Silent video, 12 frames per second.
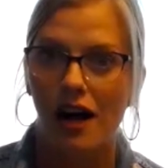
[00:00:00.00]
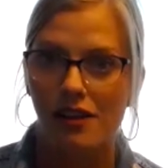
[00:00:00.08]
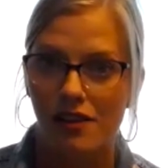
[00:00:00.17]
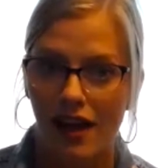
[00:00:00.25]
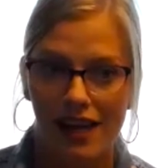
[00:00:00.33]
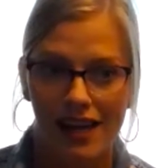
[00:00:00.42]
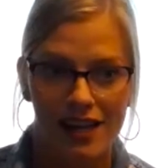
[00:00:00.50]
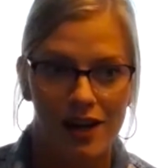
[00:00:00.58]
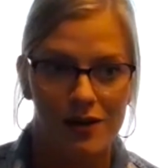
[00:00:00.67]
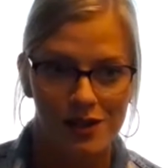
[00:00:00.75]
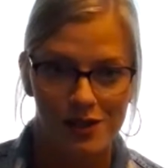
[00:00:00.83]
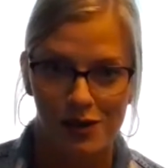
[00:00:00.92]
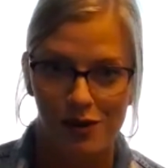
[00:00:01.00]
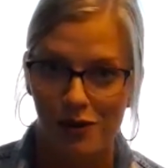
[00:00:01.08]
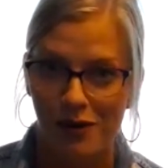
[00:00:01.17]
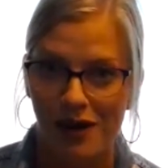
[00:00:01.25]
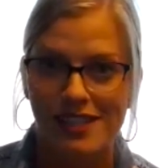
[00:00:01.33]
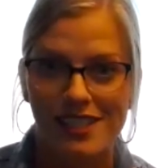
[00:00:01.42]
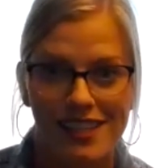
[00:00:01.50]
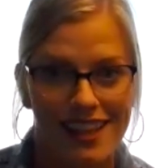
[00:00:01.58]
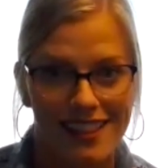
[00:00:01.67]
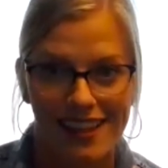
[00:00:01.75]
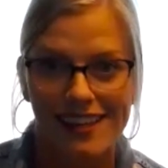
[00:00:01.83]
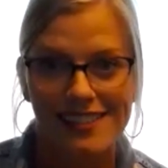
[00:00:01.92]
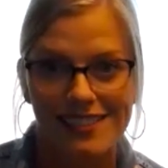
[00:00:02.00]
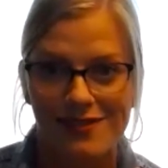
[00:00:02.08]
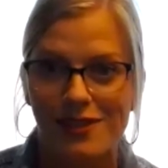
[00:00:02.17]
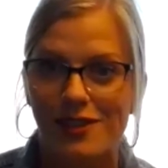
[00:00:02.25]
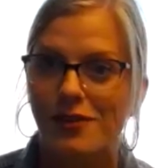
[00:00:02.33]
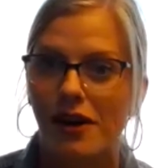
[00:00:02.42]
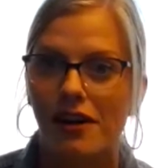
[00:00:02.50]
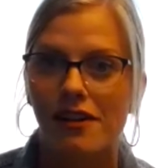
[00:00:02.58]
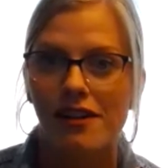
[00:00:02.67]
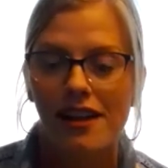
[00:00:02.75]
and that can always throw a wrench into things, if you will.